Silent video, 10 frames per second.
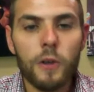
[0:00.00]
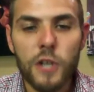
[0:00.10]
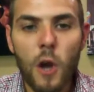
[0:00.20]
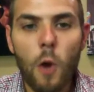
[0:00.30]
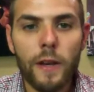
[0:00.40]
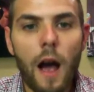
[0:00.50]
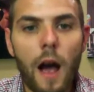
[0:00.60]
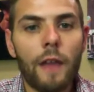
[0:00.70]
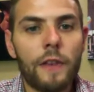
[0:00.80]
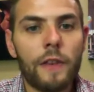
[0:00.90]
showing
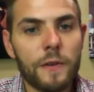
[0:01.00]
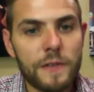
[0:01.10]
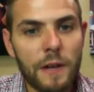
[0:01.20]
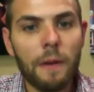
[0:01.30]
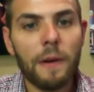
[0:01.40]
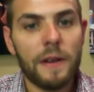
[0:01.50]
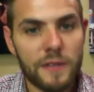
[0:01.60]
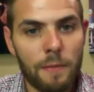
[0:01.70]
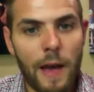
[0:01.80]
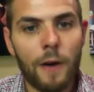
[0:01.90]
God that you're
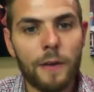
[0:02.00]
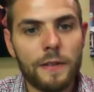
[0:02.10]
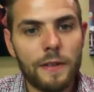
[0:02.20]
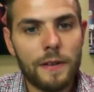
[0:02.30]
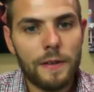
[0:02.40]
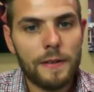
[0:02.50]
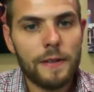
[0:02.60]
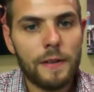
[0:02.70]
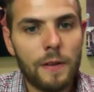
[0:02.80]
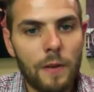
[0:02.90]
serious about
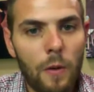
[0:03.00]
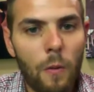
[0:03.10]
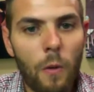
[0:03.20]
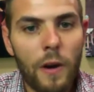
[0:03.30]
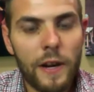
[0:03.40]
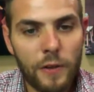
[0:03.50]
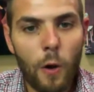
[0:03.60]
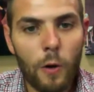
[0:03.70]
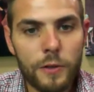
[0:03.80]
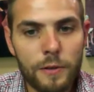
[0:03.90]
what He's
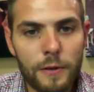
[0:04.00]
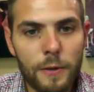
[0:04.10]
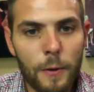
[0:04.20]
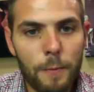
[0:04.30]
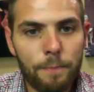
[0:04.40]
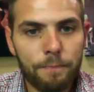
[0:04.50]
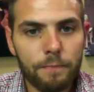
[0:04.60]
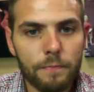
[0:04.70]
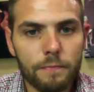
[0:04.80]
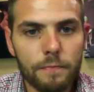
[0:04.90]
called you to do.
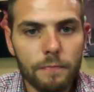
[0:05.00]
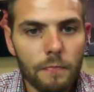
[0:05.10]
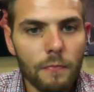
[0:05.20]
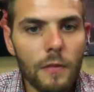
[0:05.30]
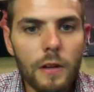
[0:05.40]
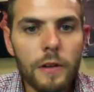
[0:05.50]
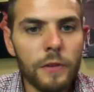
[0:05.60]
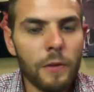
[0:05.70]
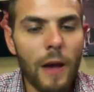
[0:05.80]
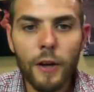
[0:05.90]

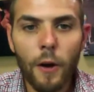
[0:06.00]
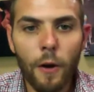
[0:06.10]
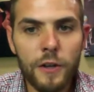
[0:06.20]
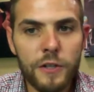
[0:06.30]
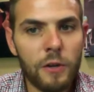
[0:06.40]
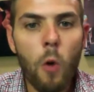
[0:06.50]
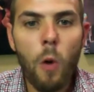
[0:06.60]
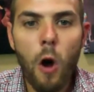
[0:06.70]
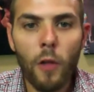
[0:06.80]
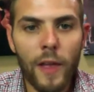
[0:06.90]
So I encourage you,
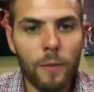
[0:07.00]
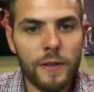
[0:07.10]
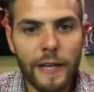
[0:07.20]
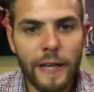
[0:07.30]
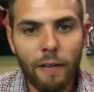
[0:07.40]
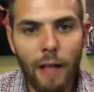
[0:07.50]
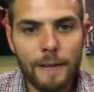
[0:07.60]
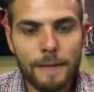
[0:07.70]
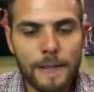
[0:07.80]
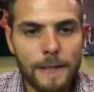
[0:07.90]
go all in with
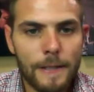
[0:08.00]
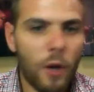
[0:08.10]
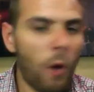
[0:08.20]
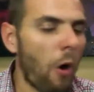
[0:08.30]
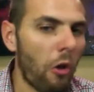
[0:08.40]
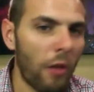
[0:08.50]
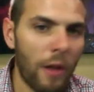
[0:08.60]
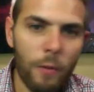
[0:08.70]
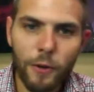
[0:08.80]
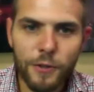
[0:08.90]
DLI. Go all in
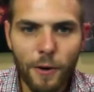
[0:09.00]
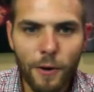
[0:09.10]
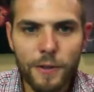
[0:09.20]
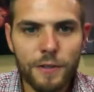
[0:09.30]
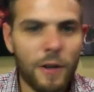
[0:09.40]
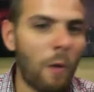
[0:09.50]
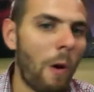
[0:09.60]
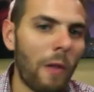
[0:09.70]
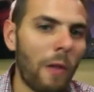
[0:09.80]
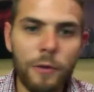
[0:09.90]
with your church. Go
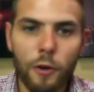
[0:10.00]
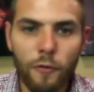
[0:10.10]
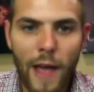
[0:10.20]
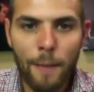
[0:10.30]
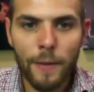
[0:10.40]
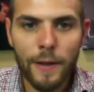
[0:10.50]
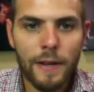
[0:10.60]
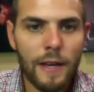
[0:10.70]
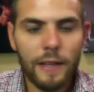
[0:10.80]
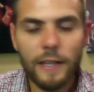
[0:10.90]
all in with your family.
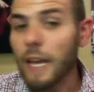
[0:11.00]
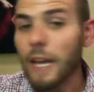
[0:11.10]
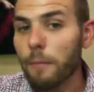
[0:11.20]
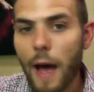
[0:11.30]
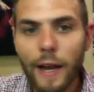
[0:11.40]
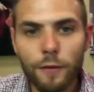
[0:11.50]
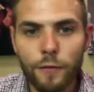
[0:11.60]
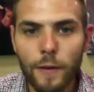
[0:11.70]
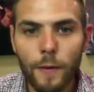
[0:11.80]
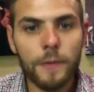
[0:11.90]
Keep buying
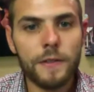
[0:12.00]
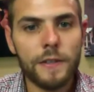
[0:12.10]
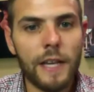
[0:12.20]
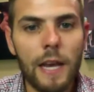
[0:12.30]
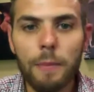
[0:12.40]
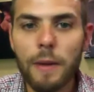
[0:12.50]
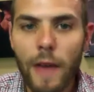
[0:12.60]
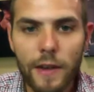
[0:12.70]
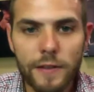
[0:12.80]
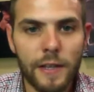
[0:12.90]
fields. Keep
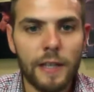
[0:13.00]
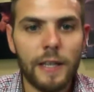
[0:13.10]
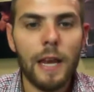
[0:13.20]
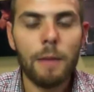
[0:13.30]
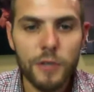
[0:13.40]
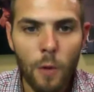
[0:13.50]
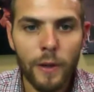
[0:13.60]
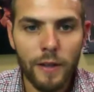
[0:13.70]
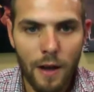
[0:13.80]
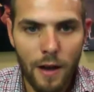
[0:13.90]
investing. Keep
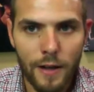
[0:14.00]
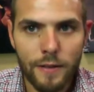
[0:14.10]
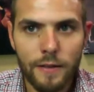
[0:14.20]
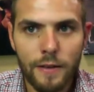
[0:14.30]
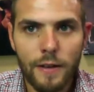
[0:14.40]
showing God